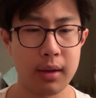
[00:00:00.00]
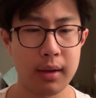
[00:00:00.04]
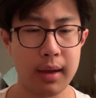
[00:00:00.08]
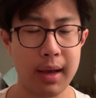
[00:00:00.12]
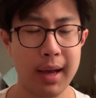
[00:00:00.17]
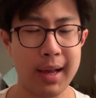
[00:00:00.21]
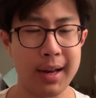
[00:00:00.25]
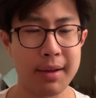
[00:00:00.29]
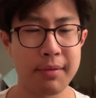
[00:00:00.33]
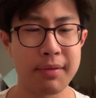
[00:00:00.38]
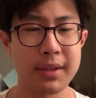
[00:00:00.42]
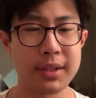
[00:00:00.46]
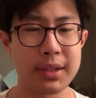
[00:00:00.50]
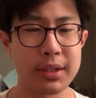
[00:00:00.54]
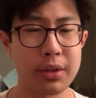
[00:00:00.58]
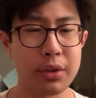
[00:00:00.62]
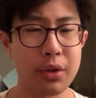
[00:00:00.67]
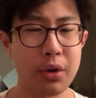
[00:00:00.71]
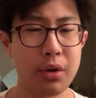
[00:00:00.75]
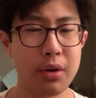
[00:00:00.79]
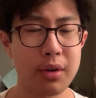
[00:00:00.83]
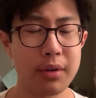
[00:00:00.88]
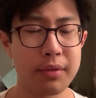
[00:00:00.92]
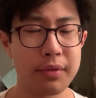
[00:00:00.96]
And if it's
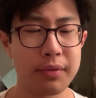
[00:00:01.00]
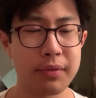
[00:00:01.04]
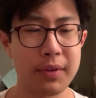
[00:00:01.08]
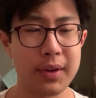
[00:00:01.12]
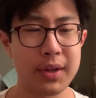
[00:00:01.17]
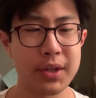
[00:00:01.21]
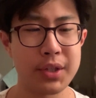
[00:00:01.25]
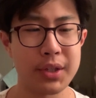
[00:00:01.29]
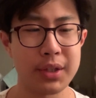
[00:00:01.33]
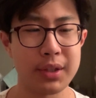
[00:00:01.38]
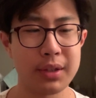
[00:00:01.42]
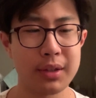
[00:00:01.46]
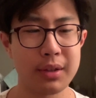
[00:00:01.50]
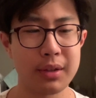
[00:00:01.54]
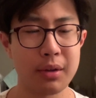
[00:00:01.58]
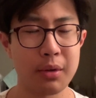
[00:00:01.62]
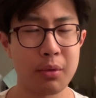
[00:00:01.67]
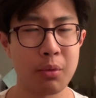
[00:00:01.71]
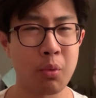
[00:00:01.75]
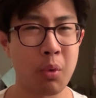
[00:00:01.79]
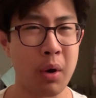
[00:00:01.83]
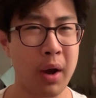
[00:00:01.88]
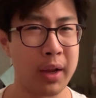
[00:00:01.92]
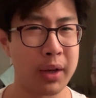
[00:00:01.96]
not efficient,
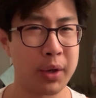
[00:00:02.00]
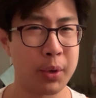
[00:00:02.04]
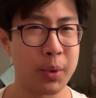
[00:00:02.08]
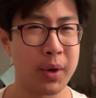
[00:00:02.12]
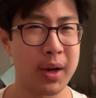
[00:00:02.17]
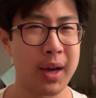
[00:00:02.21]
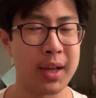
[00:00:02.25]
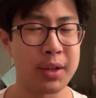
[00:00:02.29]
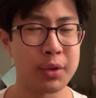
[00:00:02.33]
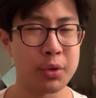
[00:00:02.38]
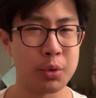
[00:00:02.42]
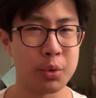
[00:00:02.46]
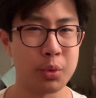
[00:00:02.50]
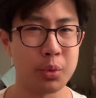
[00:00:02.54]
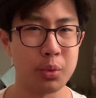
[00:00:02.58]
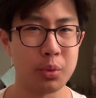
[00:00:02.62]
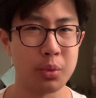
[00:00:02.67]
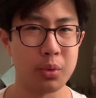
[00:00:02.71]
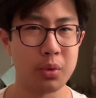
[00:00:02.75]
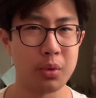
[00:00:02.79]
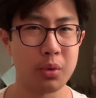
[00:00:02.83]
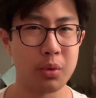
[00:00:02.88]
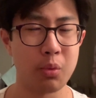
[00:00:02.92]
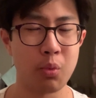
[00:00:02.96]
why do it at all?
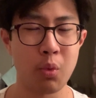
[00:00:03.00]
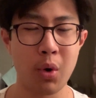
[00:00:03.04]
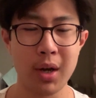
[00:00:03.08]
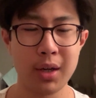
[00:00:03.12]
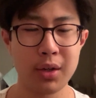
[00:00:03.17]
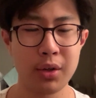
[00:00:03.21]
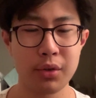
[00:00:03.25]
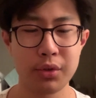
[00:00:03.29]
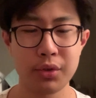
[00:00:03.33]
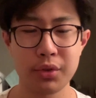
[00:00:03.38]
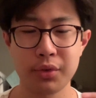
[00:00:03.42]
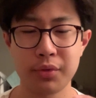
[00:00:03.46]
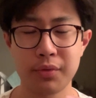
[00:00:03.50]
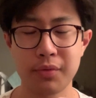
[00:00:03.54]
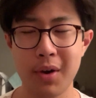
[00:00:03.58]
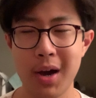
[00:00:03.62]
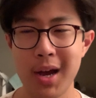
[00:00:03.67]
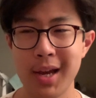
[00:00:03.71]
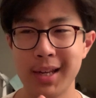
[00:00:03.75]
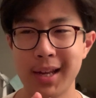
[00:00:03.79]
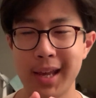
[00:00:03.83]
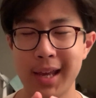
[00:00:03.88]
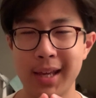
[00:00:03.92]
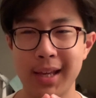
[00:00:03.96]
Why not just
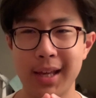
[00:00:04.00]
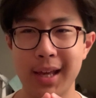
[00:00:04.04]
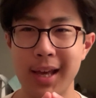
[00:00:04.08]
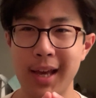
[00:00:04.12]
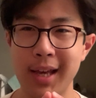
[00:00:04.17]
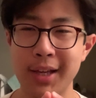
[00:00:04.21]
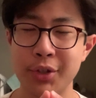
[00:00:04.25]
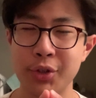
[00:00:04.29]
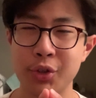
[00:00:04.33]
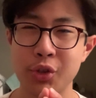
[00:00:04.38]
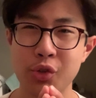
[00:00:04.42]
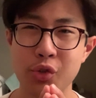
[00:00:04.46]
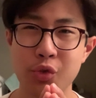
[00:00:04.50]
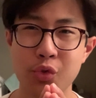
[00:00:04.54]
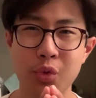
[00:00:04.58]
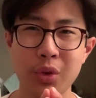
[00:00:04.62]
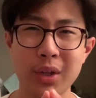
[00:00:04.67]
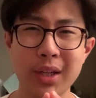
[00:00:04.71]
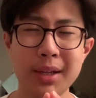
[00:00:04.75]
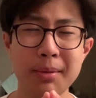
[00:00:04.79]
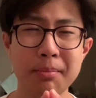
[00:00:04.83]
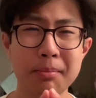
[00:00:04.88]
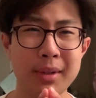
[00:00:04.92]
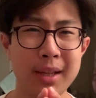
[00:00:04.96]
find a
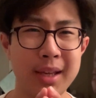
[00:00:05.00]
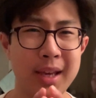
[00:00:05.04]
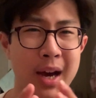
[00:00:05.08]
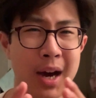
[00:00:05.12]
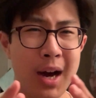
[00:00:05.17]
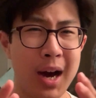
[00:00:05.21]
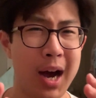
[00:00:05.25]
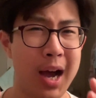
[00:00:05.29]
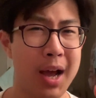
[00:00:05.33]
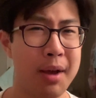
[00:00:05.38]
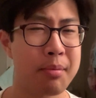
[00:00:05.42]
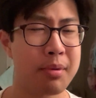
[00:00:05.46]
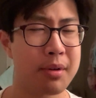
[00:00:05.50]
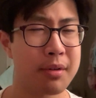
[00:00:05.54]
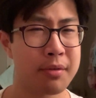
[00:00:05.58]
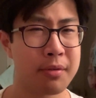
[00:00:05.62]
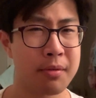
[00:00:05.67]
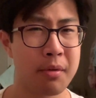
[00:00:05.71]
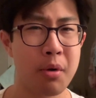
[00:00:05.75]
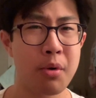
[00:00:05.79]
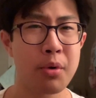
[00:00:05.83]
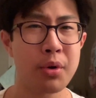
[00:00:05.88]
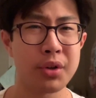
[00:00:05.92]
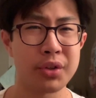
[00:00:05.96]
extremely
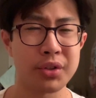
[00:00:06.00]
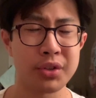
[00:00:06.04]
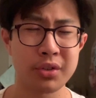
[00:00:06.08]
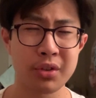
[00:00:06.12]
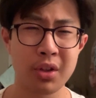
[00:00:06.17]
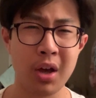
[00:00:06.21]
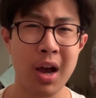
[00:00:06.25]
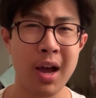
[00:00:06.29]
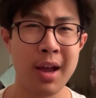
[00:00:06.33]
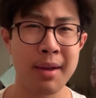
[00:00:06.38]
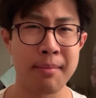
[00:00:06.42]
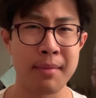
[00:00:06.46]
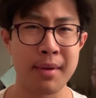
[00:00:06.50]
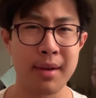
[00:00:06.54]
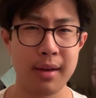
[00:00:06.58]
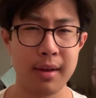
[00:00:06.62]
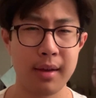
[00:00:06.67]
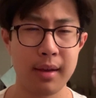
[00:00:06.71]
hyper-focused time